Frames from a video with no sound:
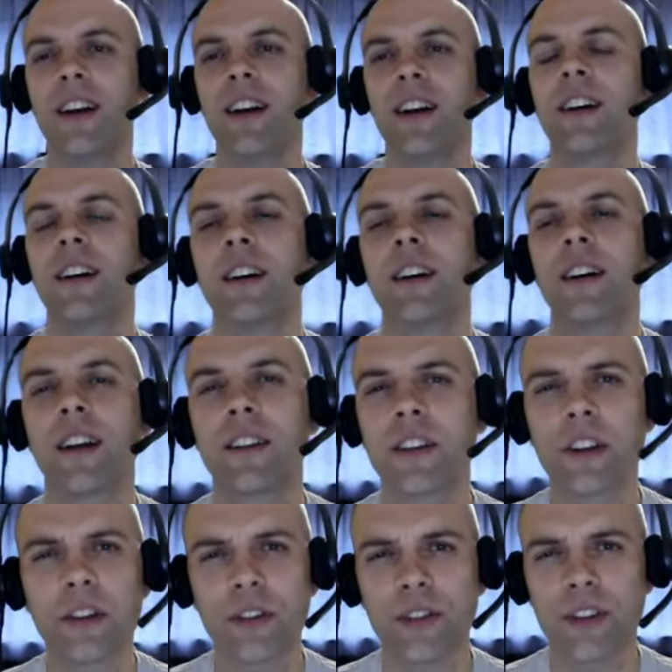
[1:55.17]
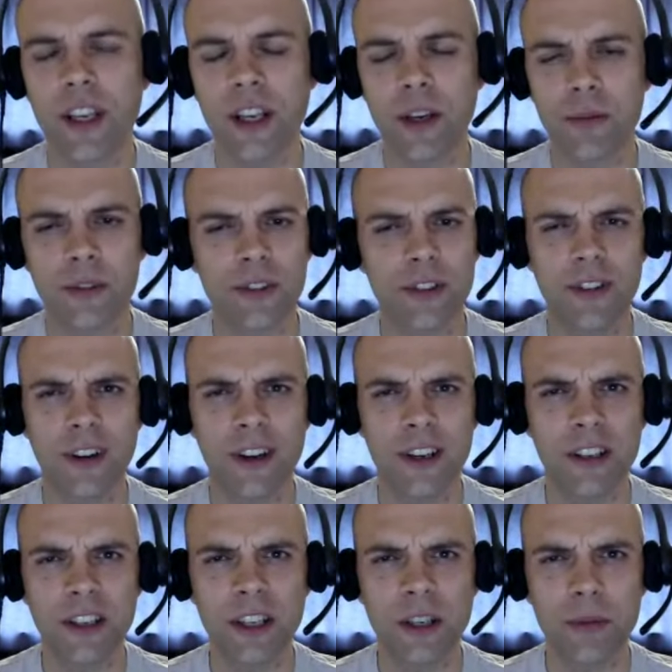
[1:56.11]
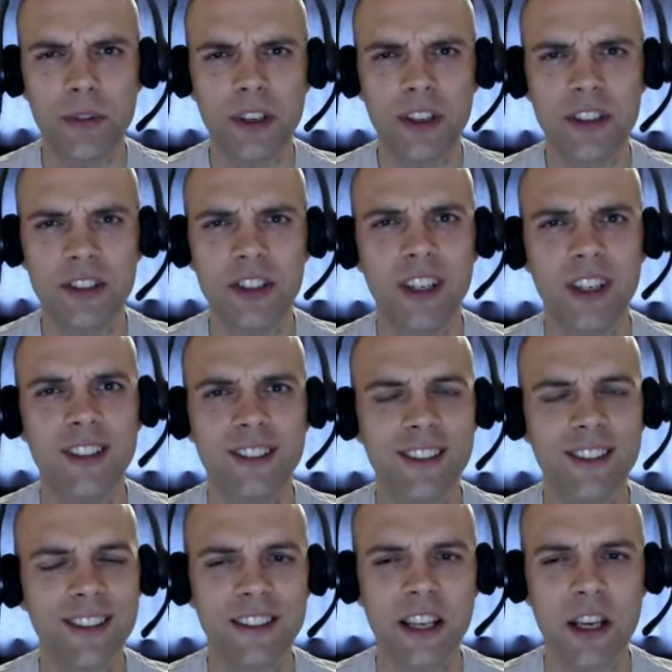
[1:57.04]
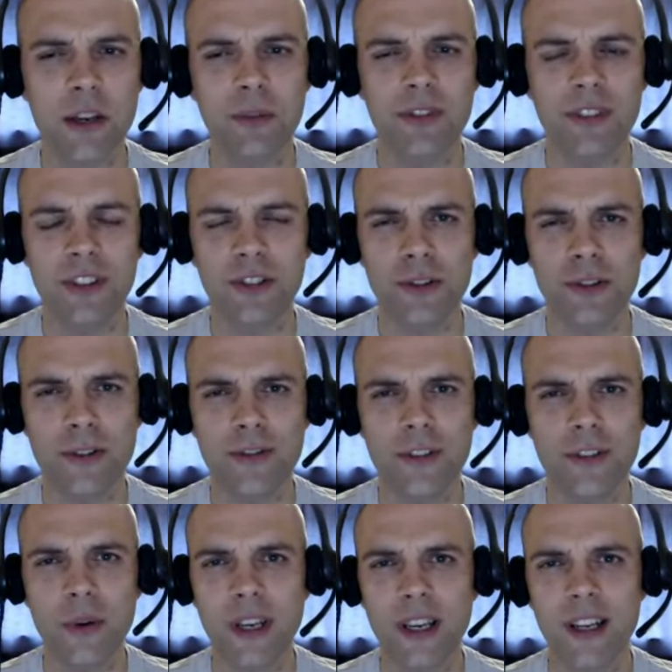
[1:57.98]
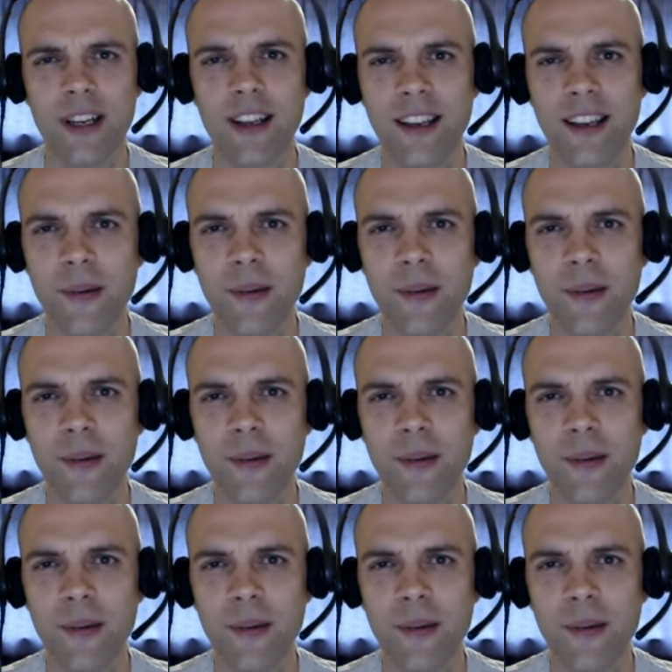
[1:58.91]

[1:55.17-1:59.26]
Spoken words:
I don't know if Guillaume, do you reckon Guillaume's going to change the name of his Groovy Weekly?